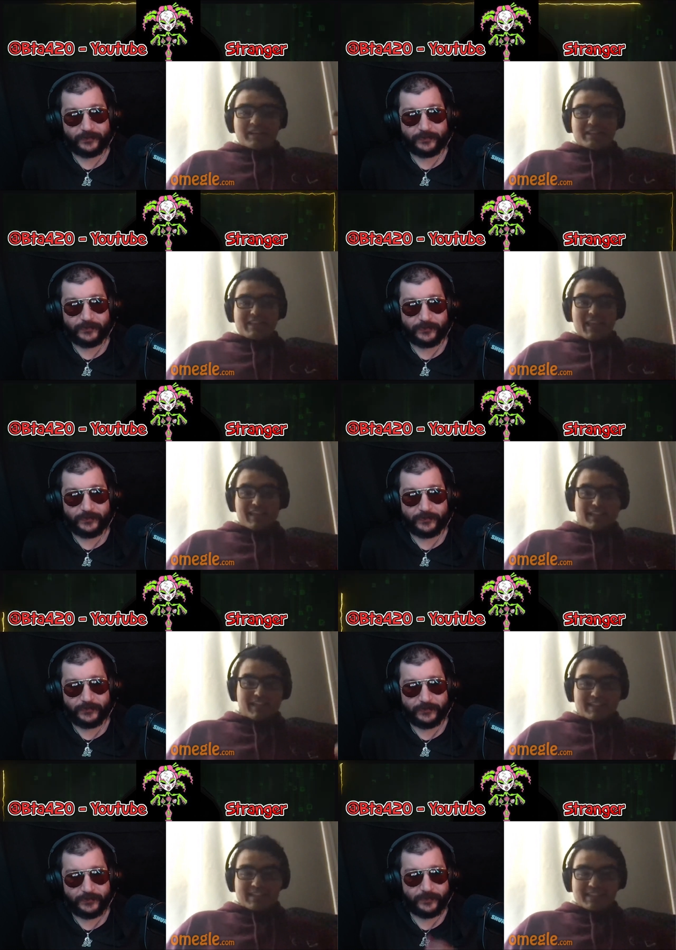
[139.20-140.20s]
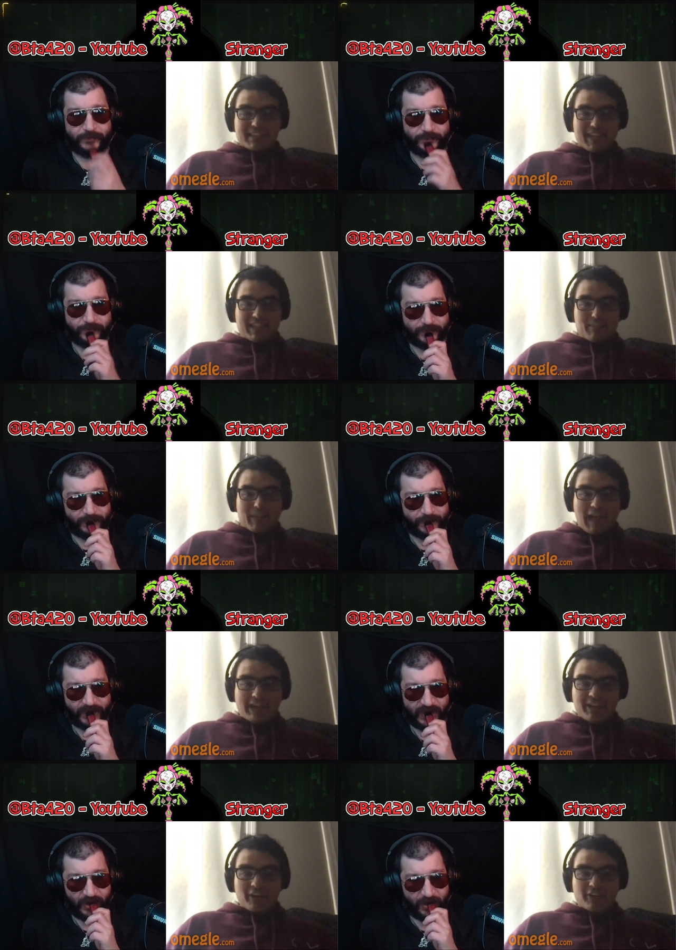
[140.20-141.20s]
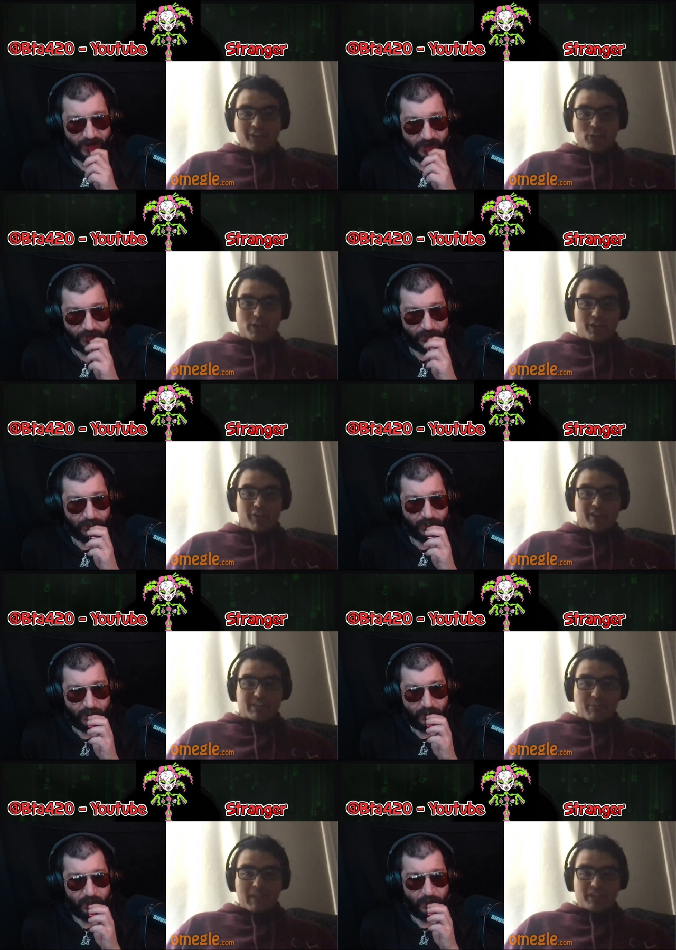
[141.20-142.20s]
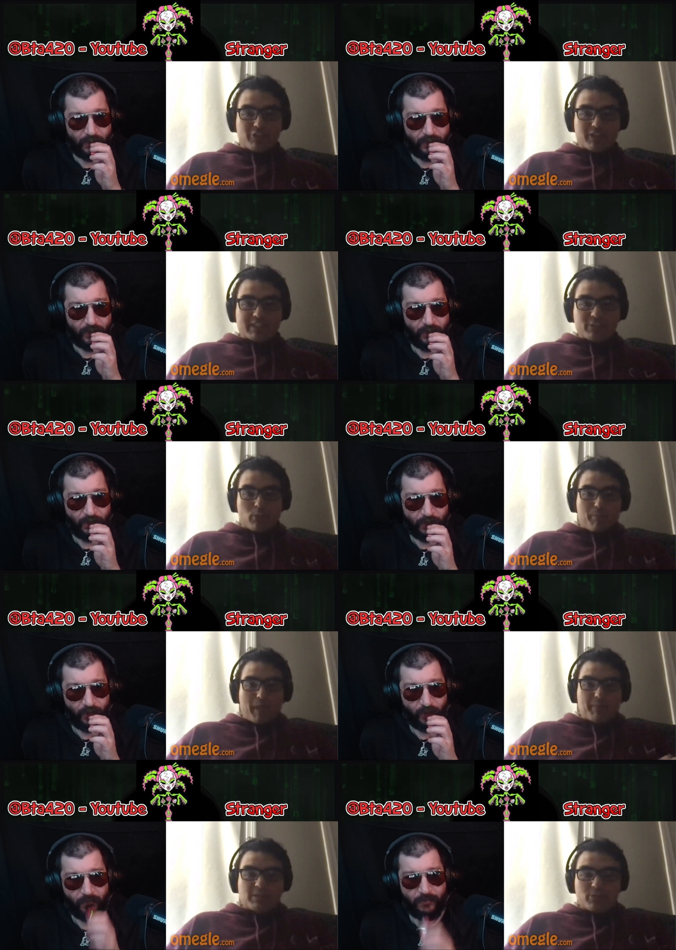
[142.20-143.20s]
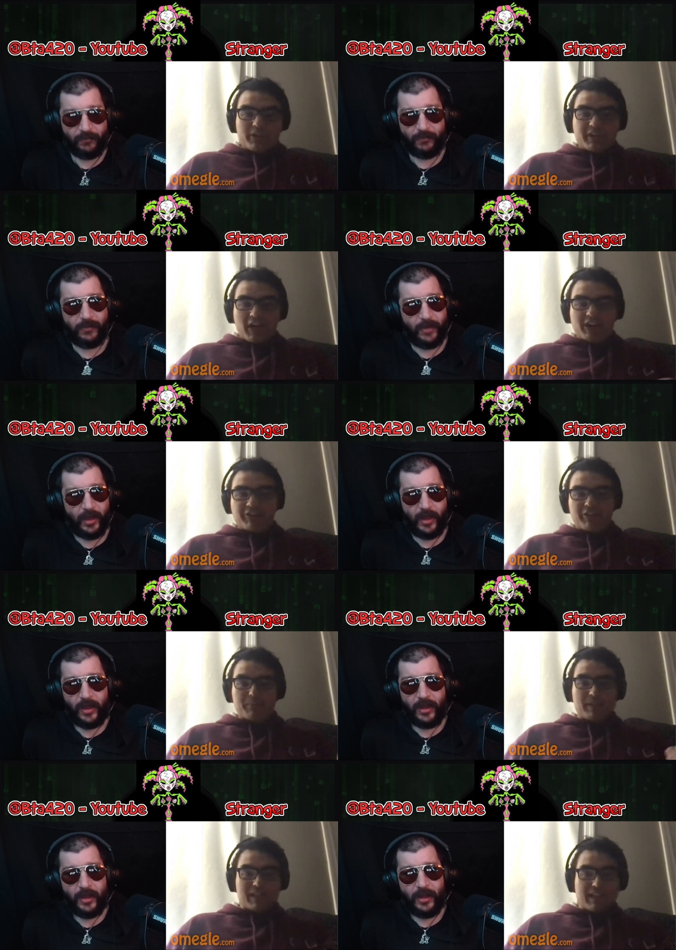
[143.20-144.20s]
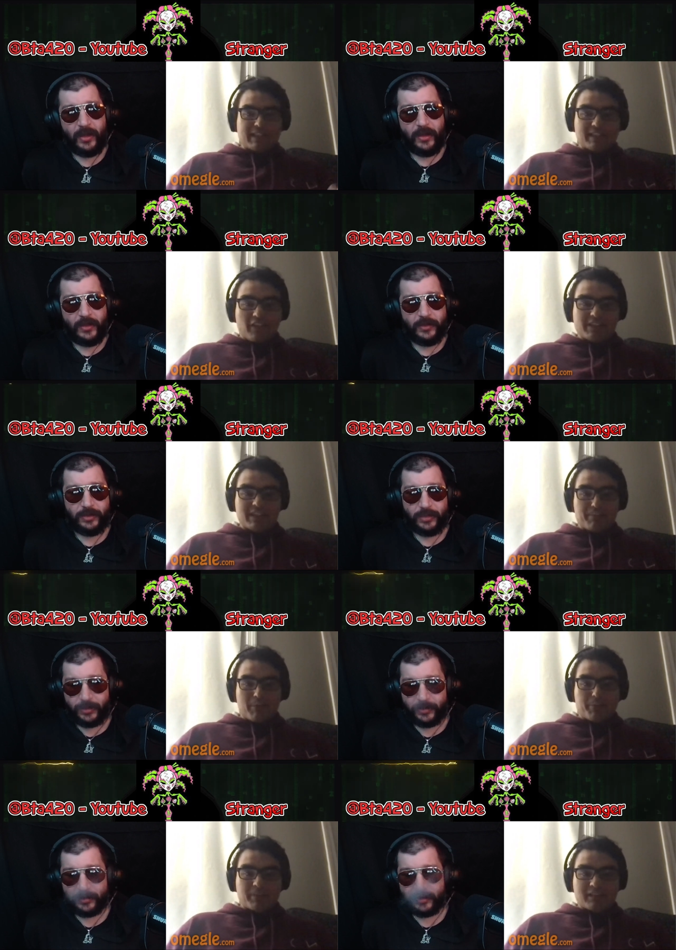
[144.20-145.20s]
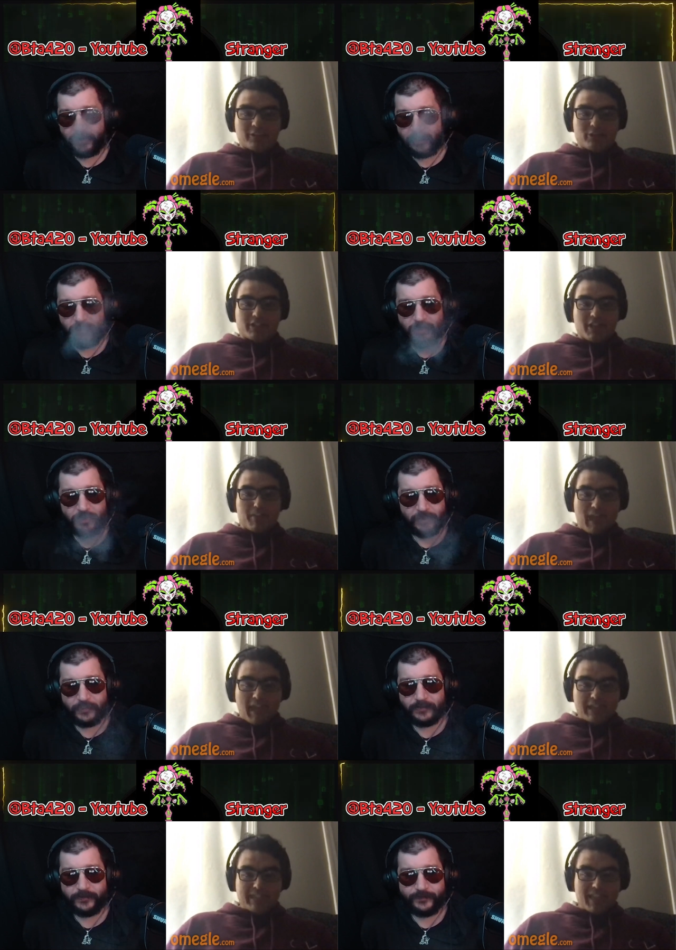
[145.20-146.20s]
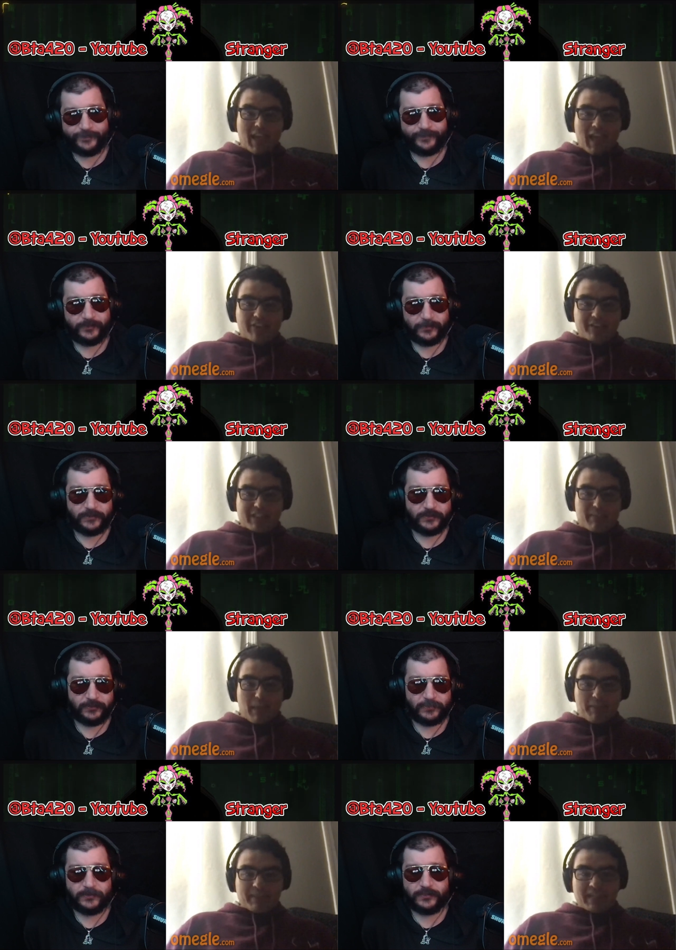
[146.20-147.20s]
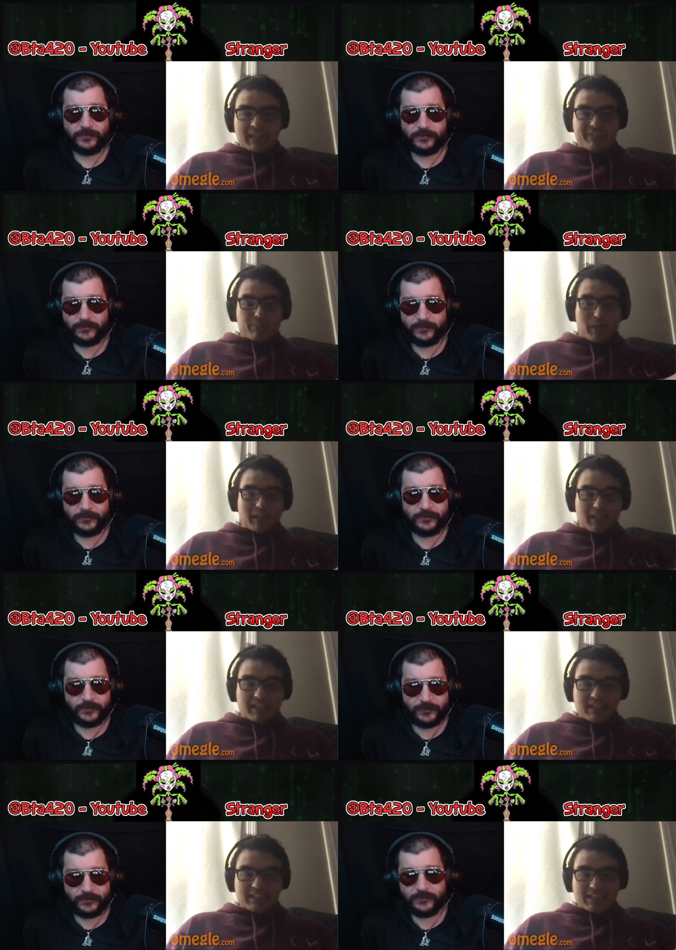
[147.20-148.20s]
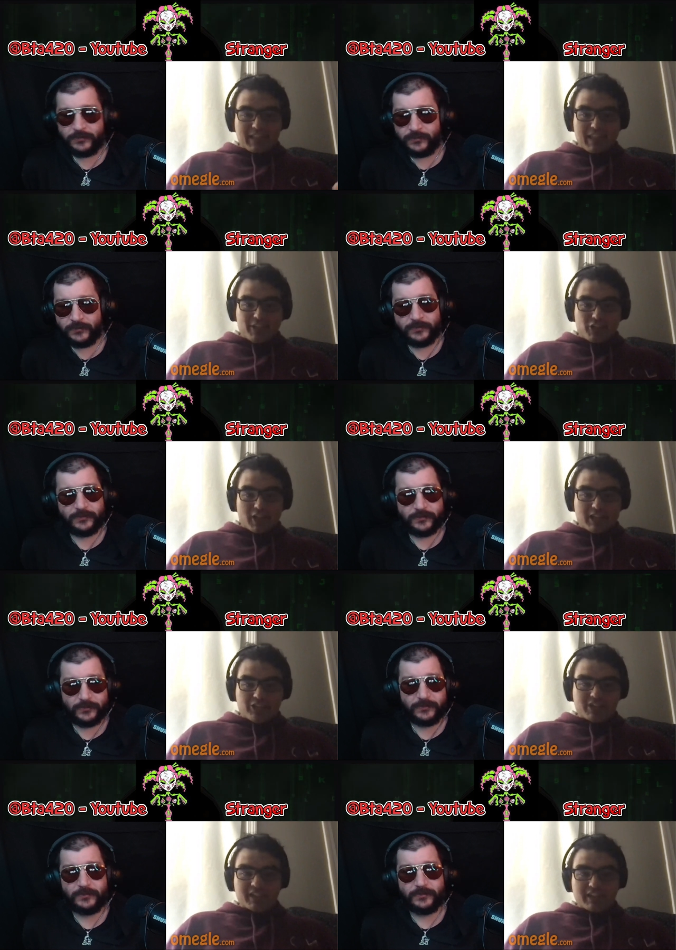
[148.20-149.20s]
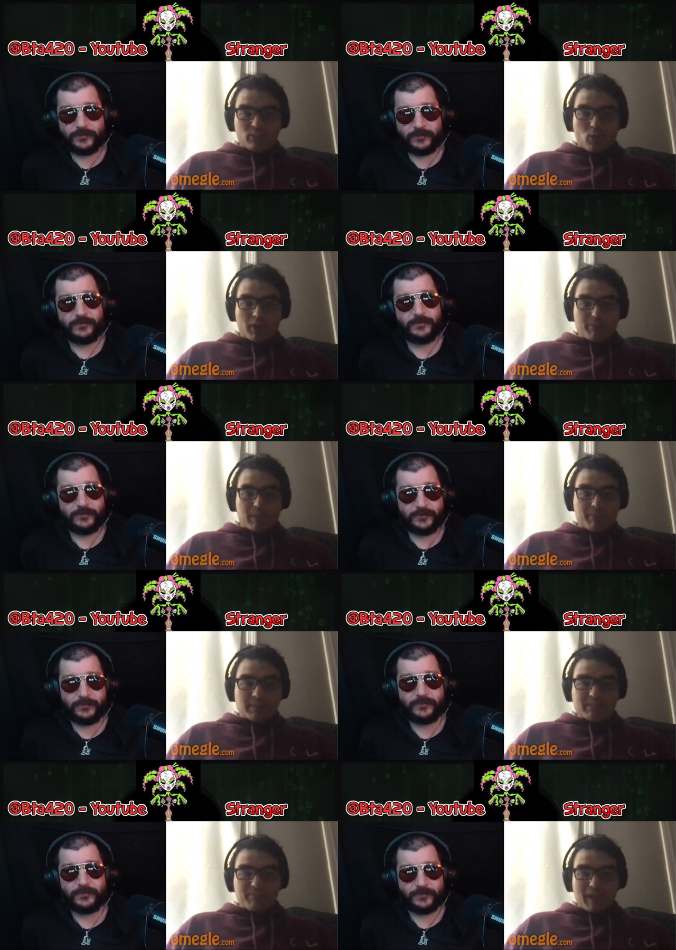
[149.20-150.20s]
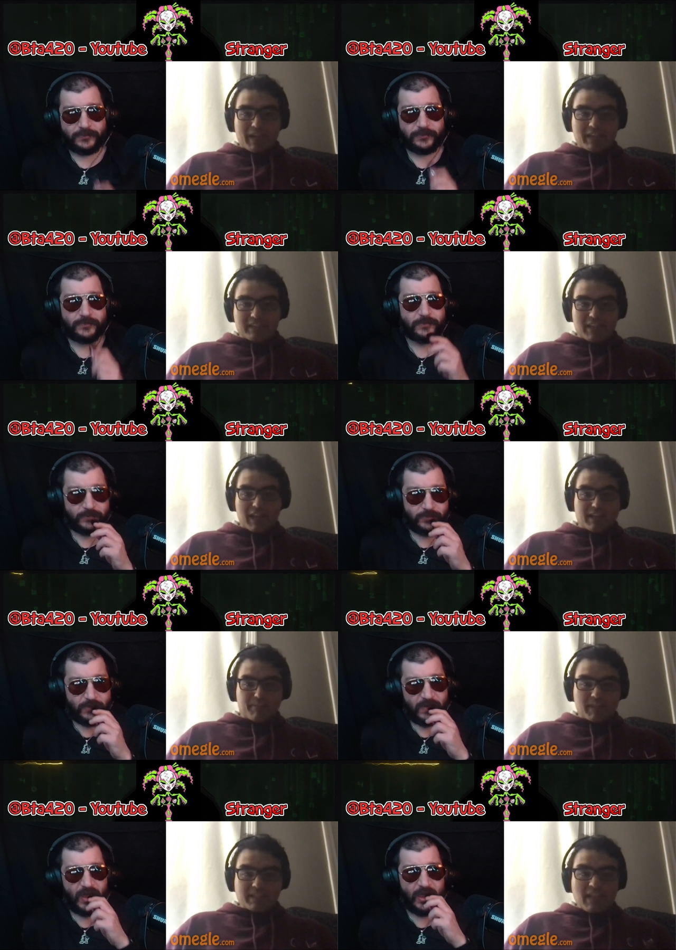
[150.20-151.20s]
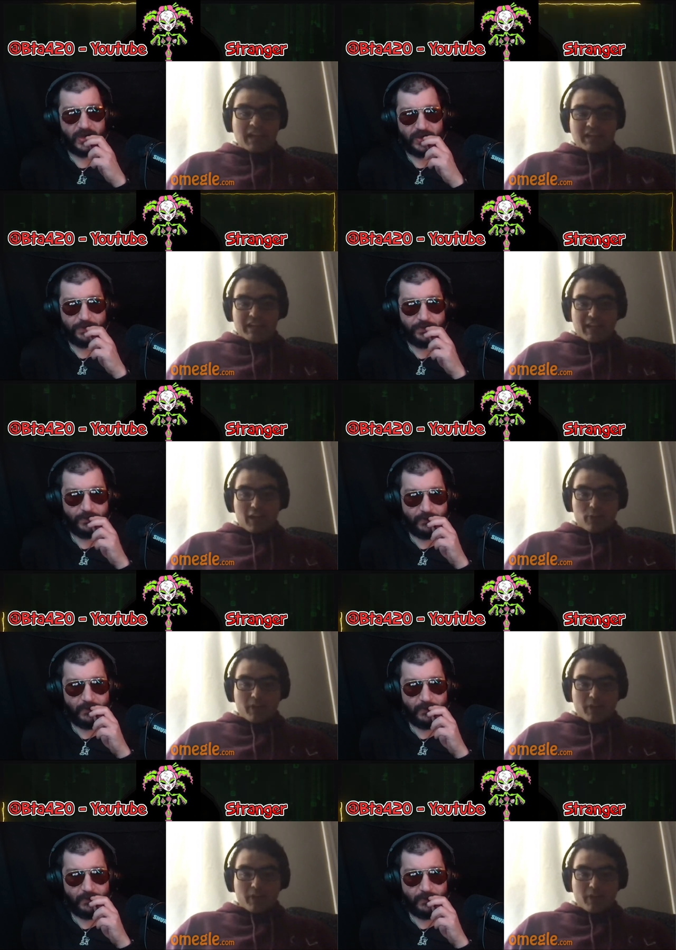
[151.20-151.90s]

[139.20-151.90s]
Speaker 1: insanity is insane to me. How y'all not know you're crazy, making drugs and doing babies, working hard, incredibly lazy, lost in the purple, the lotus got me hazy. Ever say maybe and I never, my lady, the sun getting shady, just another wannabe, buzzing by, killing the honeybees. None of y'all